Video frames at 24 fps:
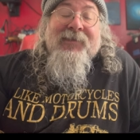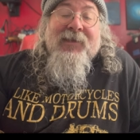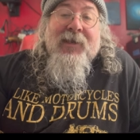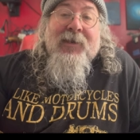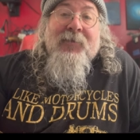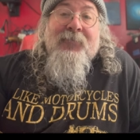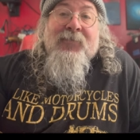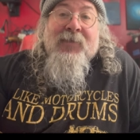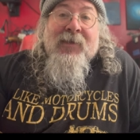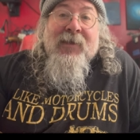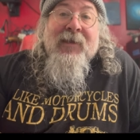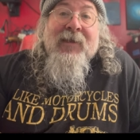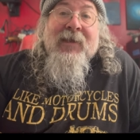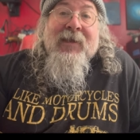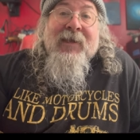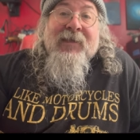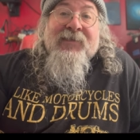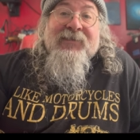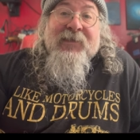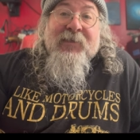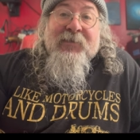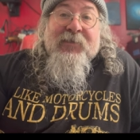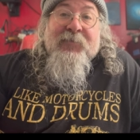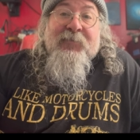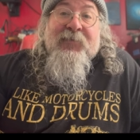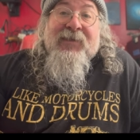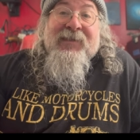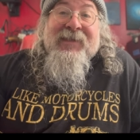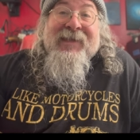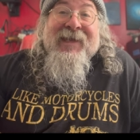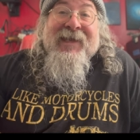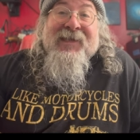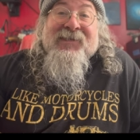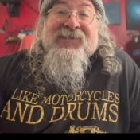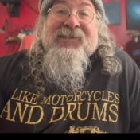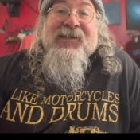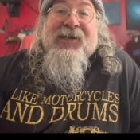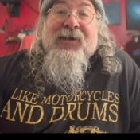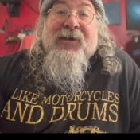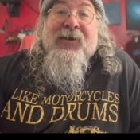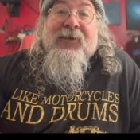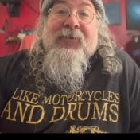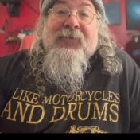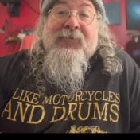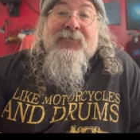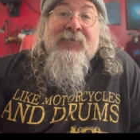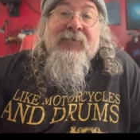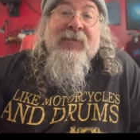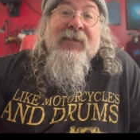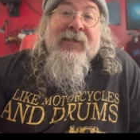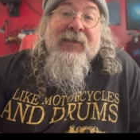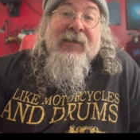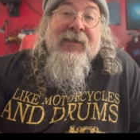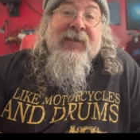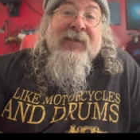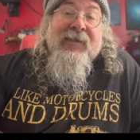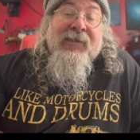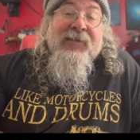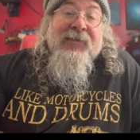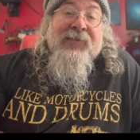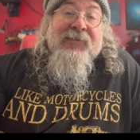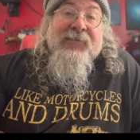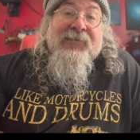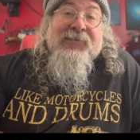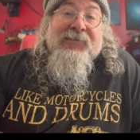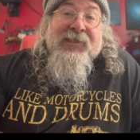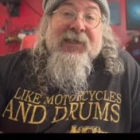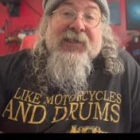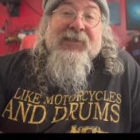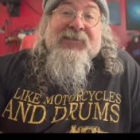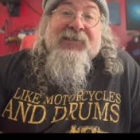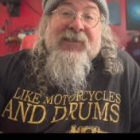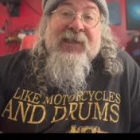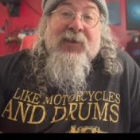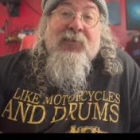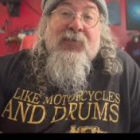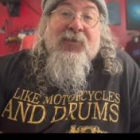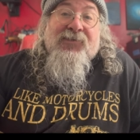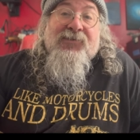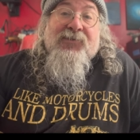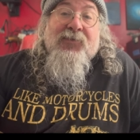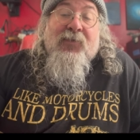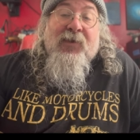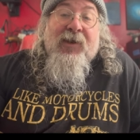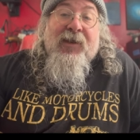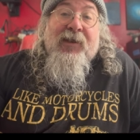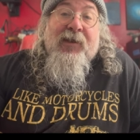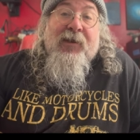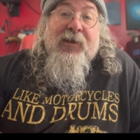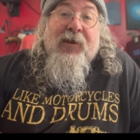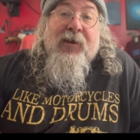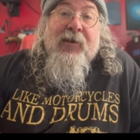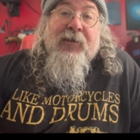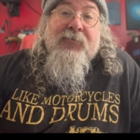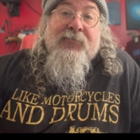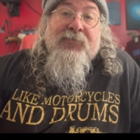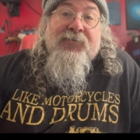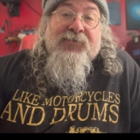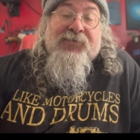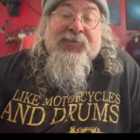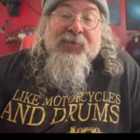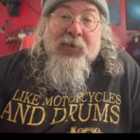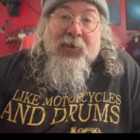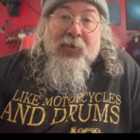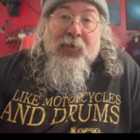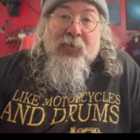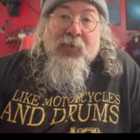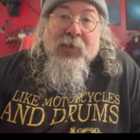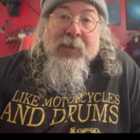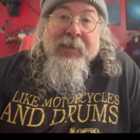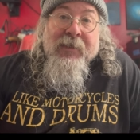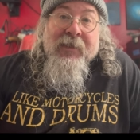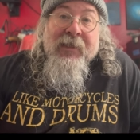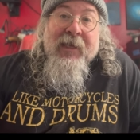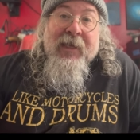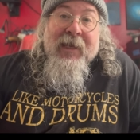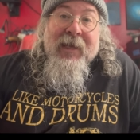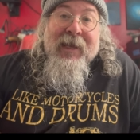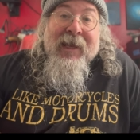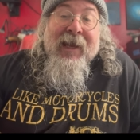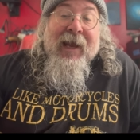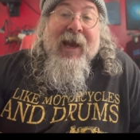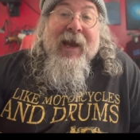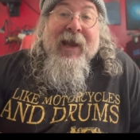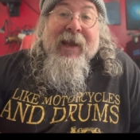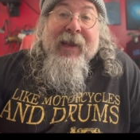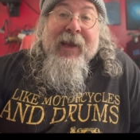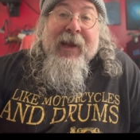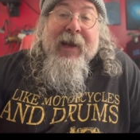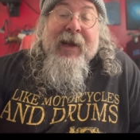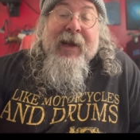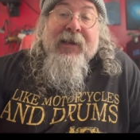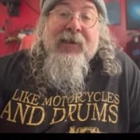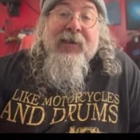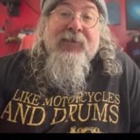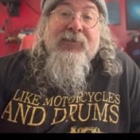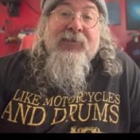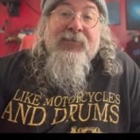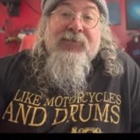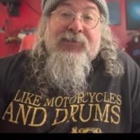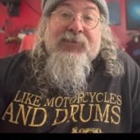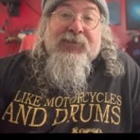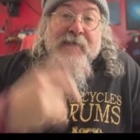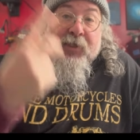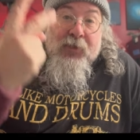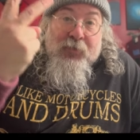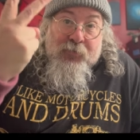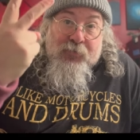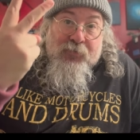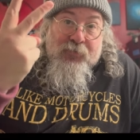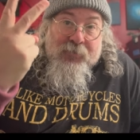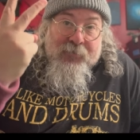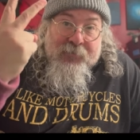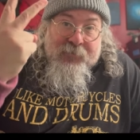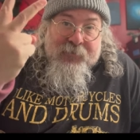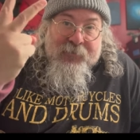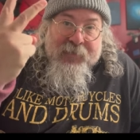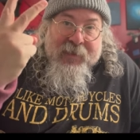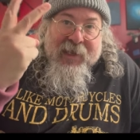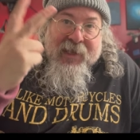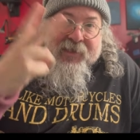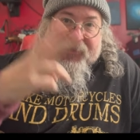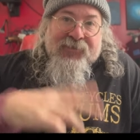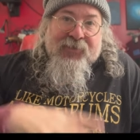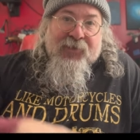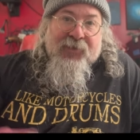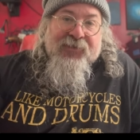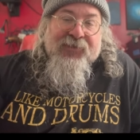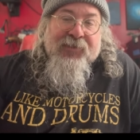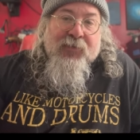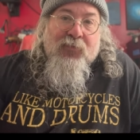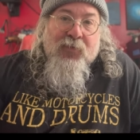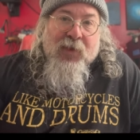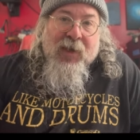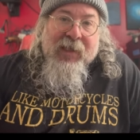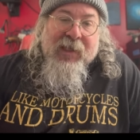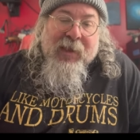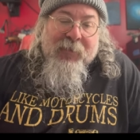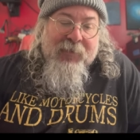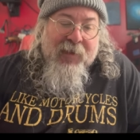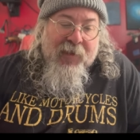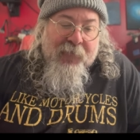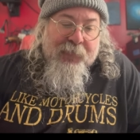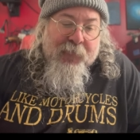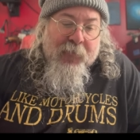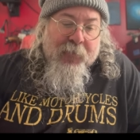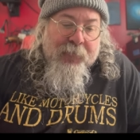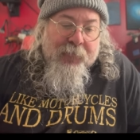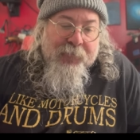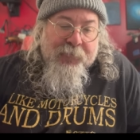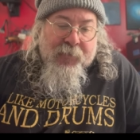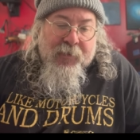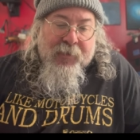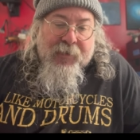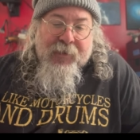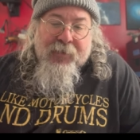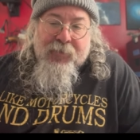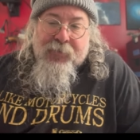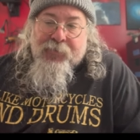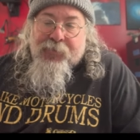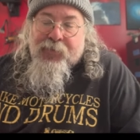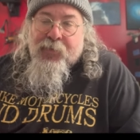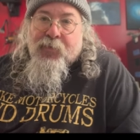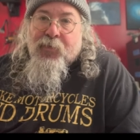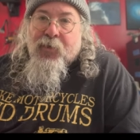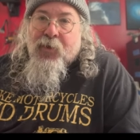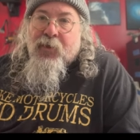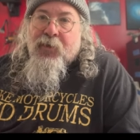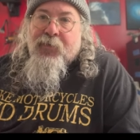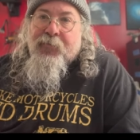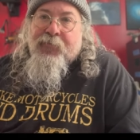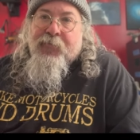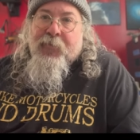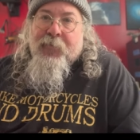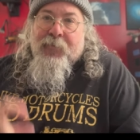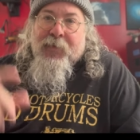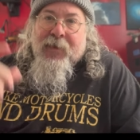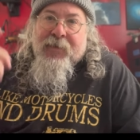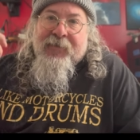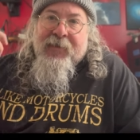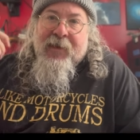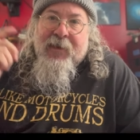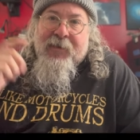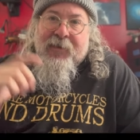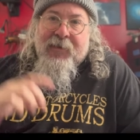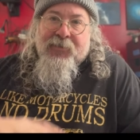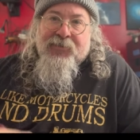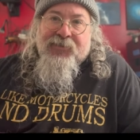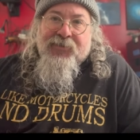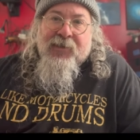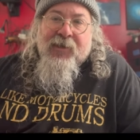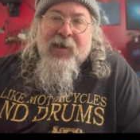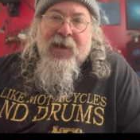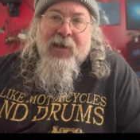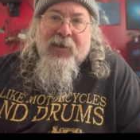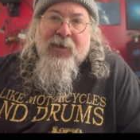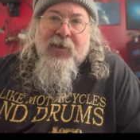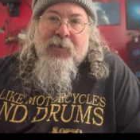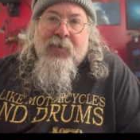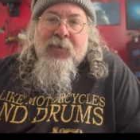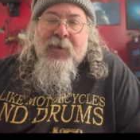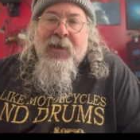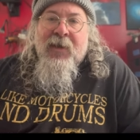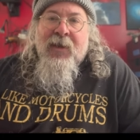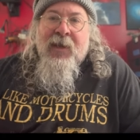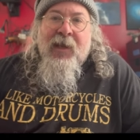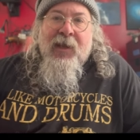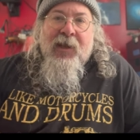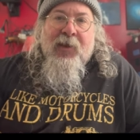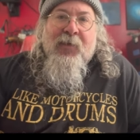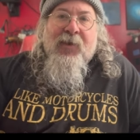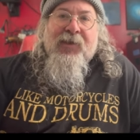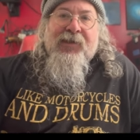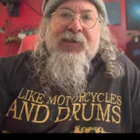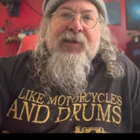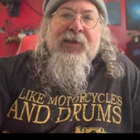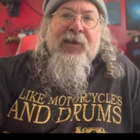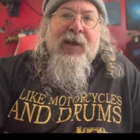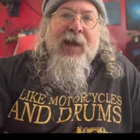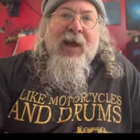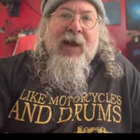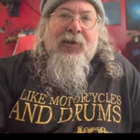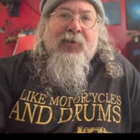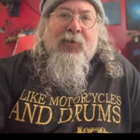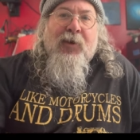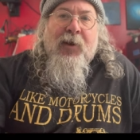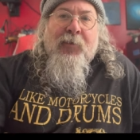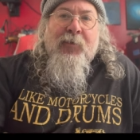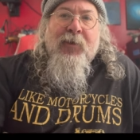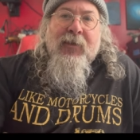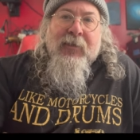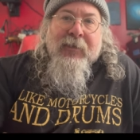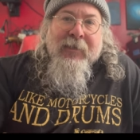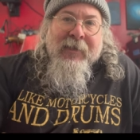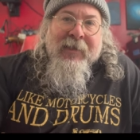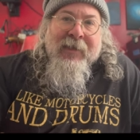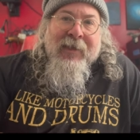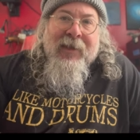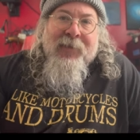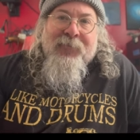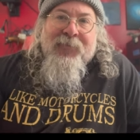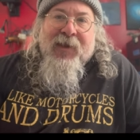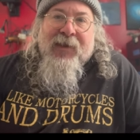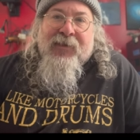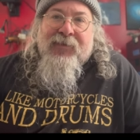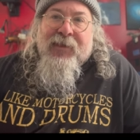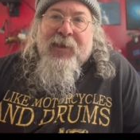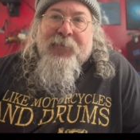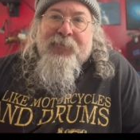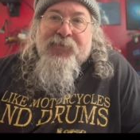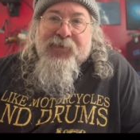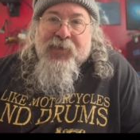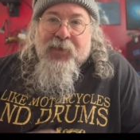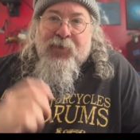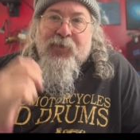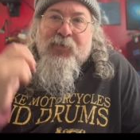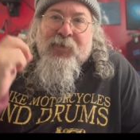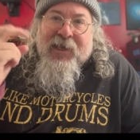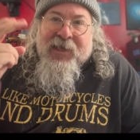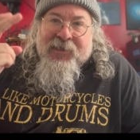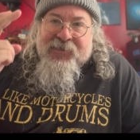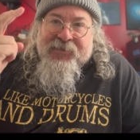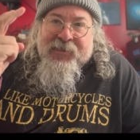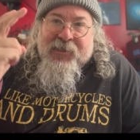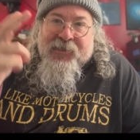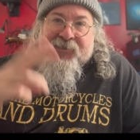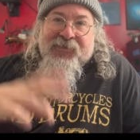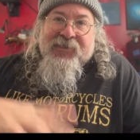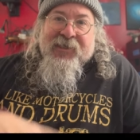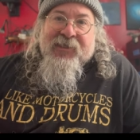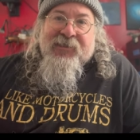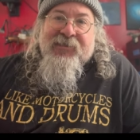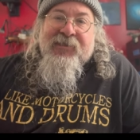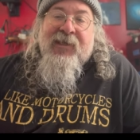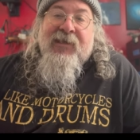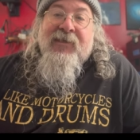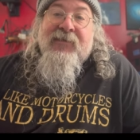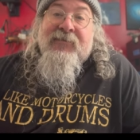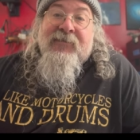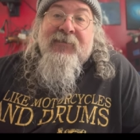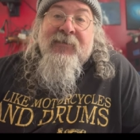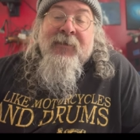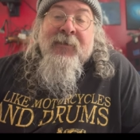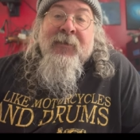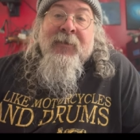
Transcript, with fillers: um, seemed to me the SL60 was the way to go. So I got two SOC when I came back from uh, the road from Montana and Chicago, I went to Adorama, picked up two SL60s